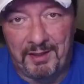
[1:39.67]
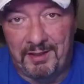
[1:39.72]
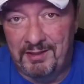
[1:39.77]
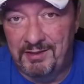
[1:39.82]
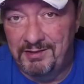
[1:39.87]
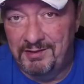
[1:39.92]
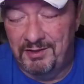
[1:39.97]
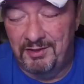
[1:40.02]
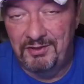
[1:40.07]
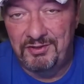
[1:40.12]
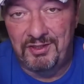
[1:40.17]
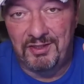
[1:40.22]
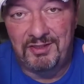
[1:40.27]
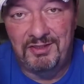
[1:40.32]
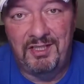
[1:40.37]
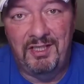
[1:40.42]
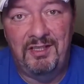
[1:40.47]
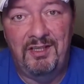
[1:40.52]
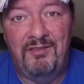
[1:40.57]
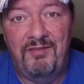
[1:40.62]
it, because there's a
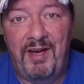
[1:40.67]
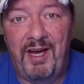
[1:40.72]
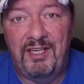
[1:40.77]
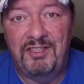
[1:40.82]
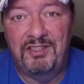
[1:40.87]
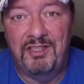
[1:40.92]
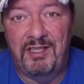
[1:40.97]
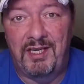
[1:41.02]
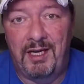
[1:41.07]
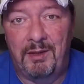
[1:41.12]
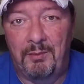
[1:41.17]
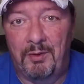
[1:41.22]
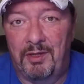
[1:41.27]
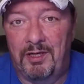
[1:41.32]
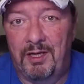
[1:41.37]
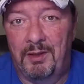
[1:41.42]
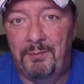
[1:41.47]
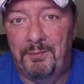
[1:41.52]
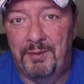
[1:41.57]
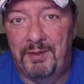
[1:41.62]
ton of action camera
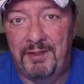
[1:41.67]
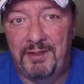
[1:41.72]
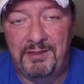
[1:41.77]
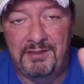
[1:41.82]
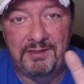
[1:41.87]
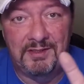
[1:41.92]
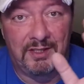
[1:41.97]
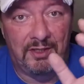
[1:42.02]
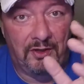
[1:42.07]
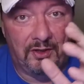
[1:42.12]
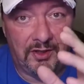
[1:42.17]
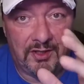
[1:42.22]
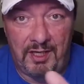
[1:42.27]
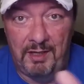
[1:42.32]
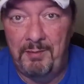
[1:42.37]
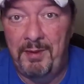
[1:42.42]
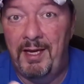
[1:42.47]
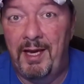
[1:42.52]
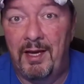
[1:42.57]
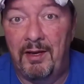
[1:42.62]
companies that are
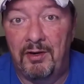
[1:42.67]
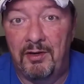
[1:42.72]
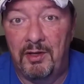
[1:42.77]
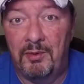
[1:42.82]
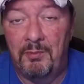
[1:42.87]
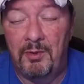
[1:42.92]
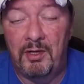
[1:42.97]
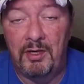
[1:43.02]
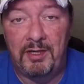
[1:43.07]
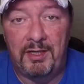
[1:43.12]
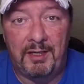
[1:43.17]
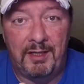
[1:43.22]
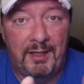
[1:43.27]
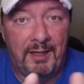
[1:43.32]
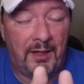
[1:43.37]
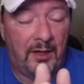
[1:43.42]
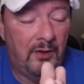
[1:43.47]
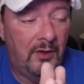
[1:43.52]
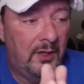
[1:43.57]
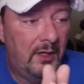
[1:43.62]
coming out on the market
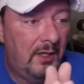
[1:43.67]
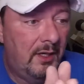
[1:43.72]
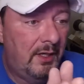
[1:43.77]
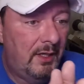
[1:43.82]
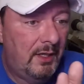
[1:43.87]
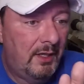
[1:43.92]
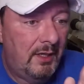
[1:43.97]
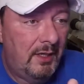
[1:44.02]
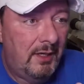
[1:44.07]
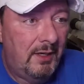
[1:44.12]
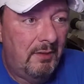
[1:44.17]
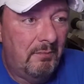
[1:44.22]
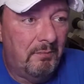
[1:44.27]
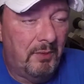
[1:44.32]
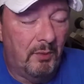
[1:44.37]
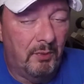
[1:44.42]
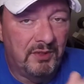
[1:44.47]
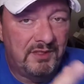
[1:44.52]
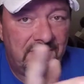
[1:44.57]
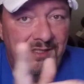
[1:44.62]
now.
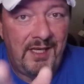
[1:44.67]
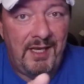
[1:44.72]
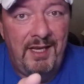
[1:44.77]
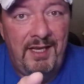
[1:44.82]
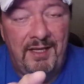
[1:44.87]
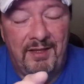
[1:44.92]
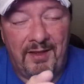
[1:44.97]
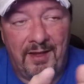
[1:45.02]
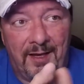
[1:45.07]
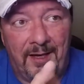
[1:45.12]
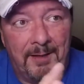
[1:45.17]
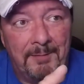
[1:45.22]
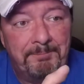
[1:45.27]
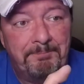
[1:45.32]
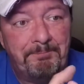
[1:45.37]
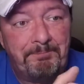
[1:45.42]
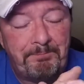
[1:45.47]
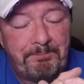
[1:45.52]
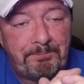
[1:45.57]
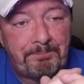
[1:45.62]
But with saying that,
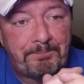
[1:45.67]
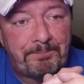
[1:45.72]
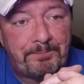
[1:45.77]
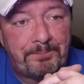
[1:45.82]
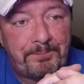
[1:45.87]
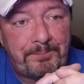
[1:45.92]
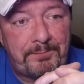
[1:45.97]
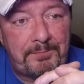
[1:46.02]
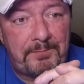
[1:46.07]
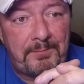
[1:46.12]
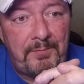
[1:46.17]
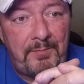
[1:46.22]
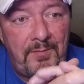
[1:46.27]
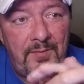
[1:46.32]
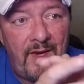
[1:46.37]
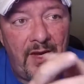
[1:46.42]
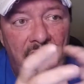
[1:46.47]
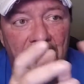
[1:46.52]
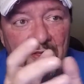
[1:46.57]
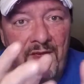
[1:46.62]

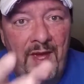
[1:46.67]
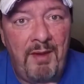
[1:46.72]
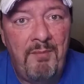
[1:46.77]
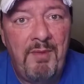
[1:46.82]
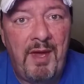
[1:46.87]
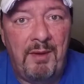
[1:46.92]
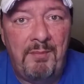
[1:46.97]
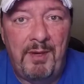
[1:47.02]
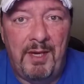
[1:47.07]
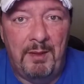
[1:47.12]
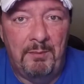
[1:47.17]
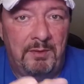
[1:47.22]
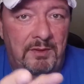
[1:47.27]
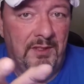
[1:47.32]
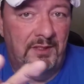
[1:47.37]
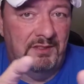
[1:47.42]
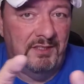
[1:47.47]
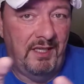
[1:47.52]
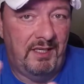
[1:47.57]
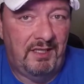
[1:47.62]
they may be
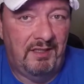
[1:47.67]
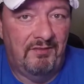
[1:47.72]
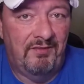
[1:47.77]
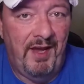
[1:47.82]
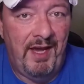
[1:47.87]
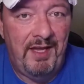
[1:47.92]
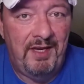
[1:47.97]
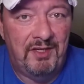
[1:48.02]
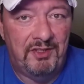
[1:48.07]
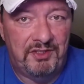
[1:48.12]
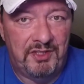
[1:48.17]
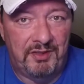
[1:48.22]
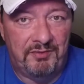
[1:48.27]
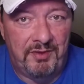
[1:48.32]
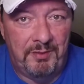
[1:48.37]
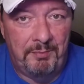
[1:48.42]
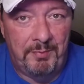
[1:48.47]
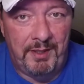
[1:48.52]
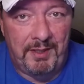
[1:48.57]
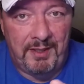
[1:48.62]
able to take advantage of
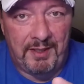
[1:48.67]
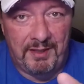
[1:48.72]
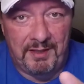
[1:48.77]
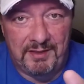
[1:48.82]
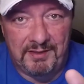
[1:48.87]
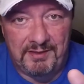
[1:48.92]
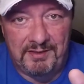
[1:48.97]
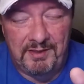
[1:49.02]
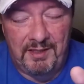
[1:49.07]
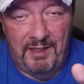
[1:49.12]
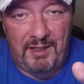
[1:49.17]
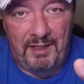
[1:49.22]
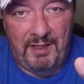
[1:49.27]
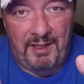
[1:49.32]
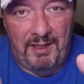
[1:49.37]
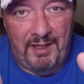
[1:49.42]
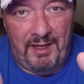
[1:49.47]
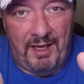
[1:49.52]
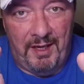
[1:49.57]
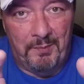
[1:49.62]
it because
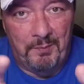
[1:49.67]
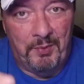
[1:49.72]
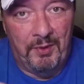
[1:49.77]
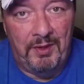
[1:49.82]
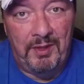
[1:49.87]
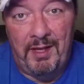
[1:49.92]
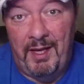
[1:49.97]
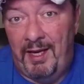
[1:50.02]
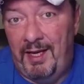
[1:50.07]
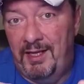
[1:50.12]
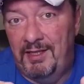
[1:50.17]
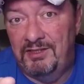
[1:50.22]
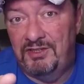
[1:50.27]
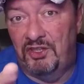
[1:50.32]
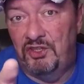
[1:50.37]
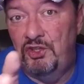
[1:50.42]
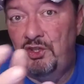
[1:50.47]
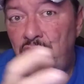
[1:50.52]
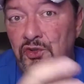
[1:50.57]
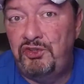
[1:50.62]
Ambarella has
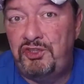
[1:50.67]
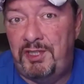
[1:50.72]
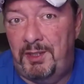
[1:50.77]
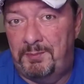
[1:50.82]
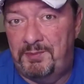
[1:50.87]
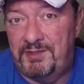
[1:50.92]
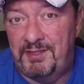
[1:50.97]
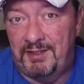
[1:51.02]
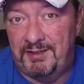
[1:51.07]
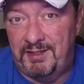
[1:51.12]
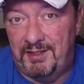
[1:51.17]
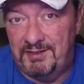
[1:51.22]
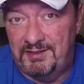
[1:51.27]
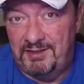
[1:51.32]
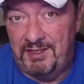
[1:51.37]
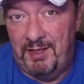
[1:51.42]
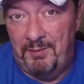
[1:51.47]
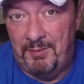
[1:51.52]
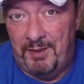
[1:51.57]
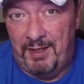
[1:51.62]
a new chipset that's
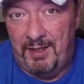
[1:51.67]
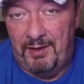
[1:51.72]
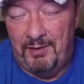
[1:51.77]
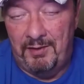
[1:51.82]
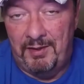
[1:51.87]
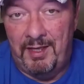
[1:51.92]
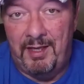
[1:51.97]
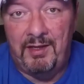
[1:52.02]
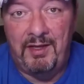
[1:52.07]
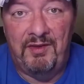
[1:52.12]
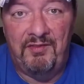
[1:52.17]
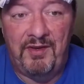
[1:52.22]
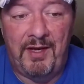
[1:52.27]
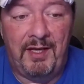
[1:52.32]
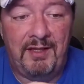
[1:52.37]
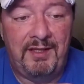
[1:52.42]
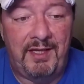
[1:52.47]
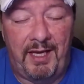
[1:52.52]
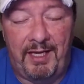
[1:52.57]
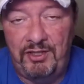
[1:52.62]
coming out. Now they've
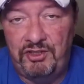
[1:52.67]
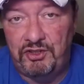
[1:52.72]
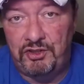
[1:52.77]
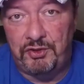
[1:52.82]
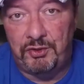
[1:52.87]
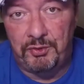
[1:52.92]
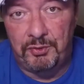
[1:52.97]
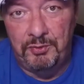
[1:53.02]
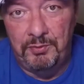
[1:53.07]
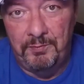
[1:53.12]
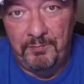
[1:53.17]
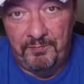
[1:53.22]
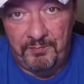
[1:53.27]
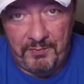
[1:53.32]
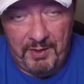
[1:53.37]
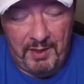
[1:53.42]
got the H two,